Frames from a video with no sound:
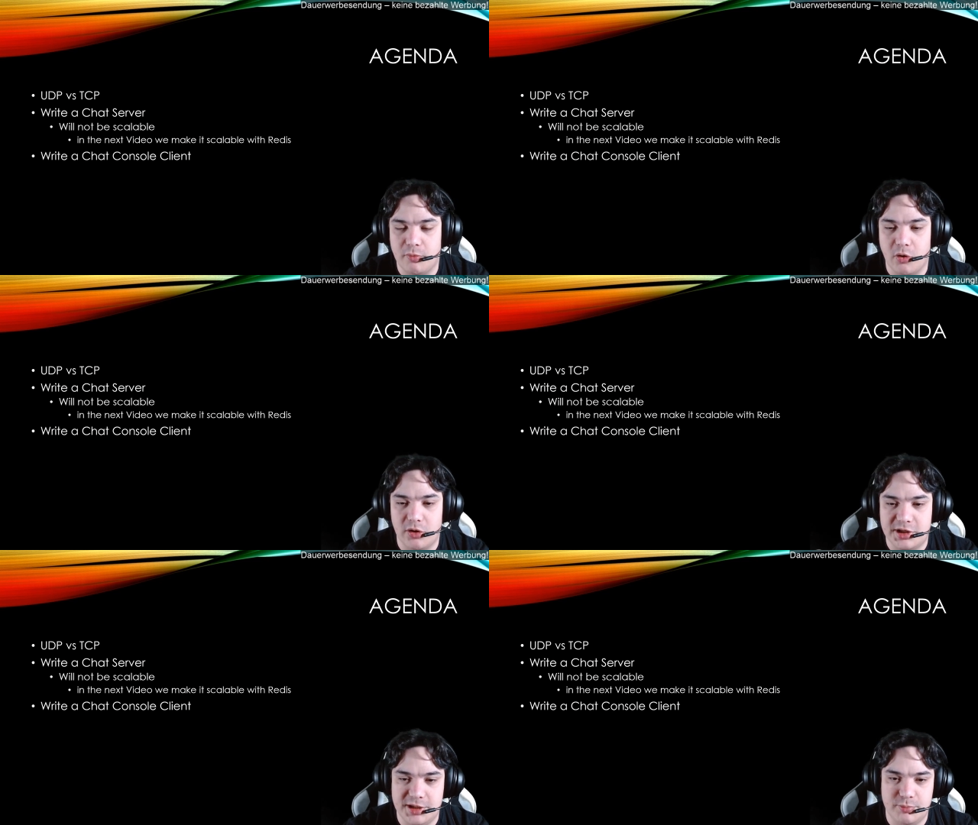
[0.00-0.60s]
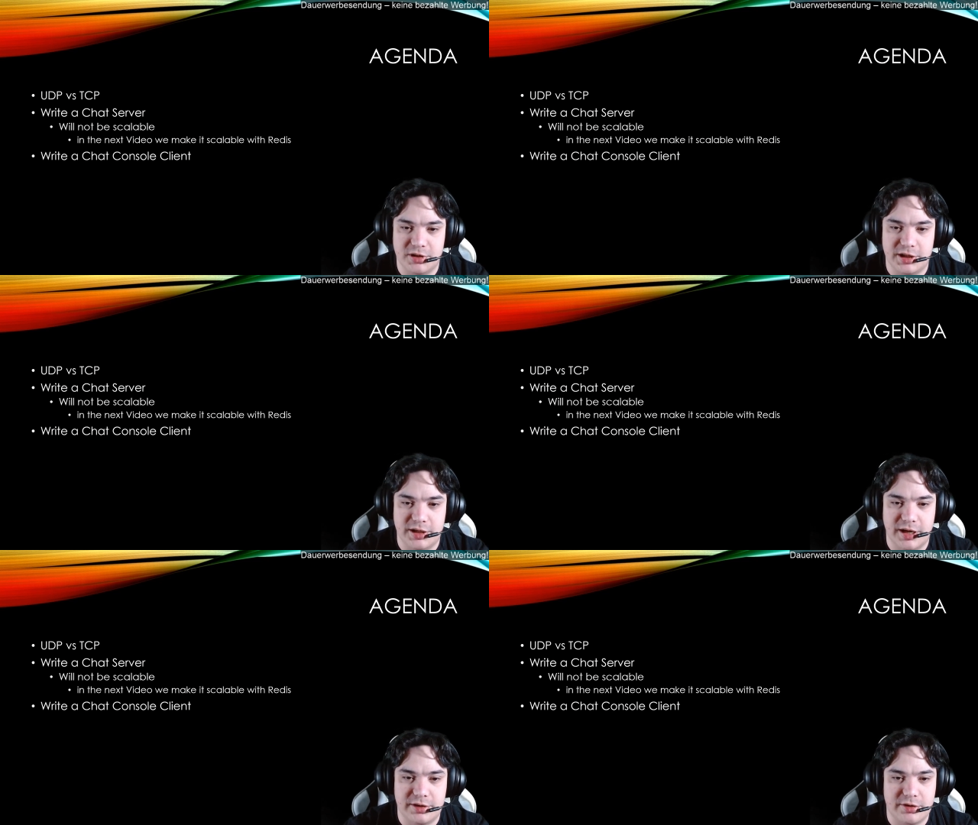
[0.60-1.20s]
more
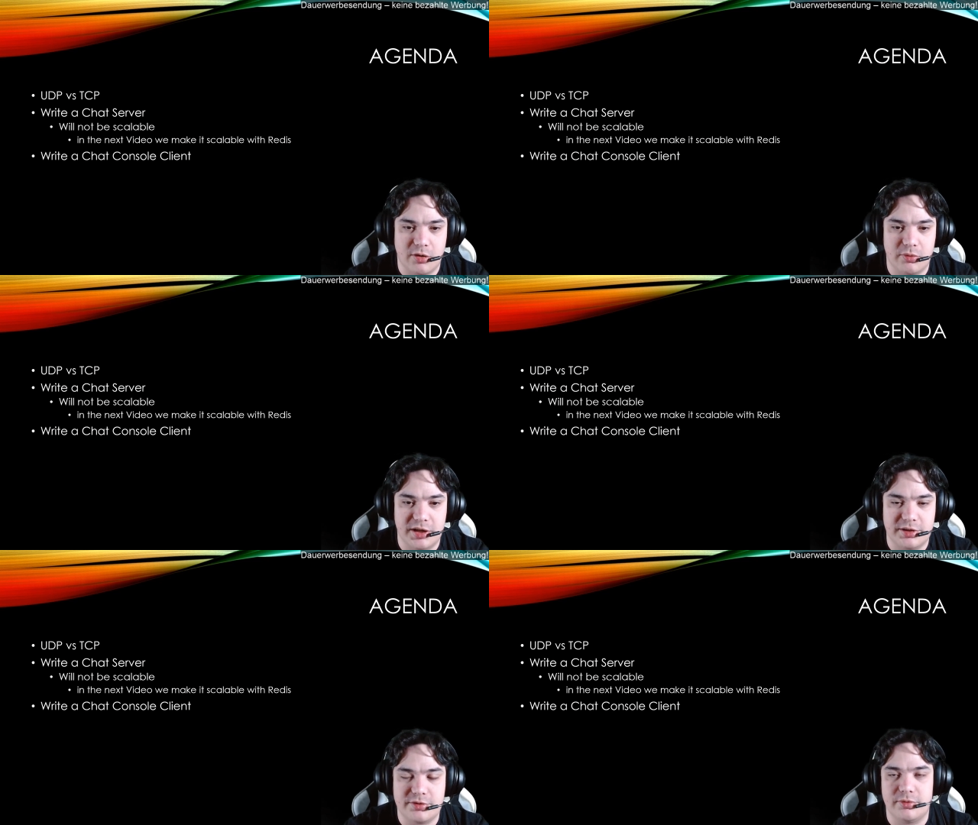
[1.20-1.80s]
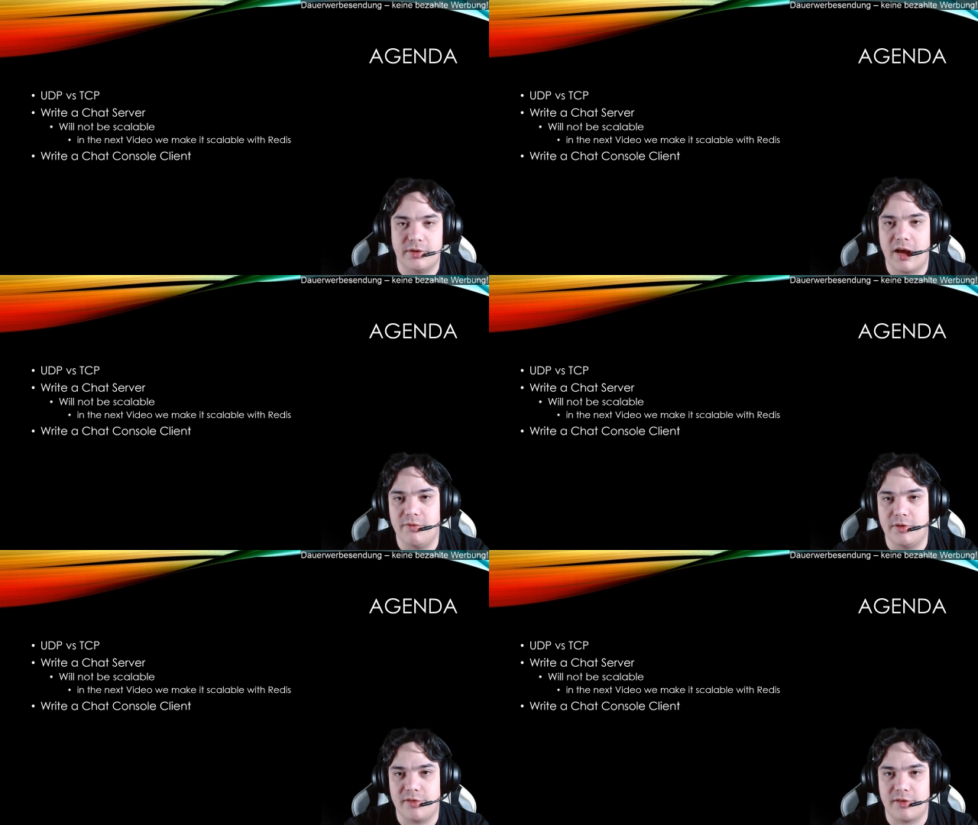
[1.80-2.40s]
deeply and go into
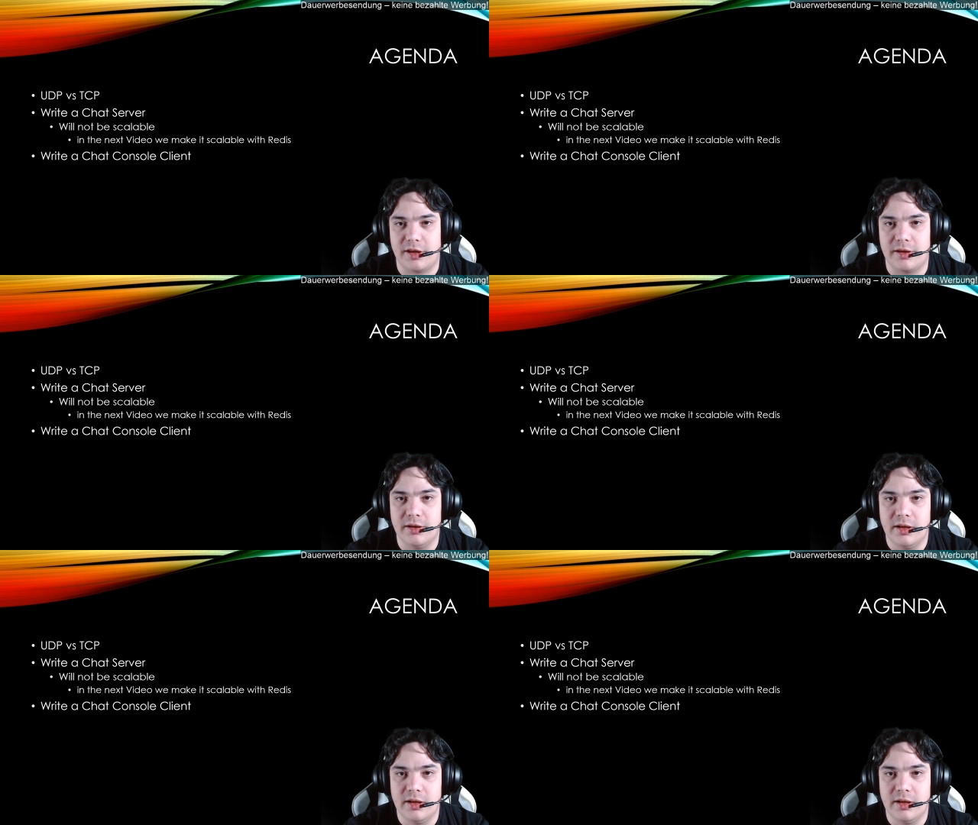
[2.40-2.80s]
everything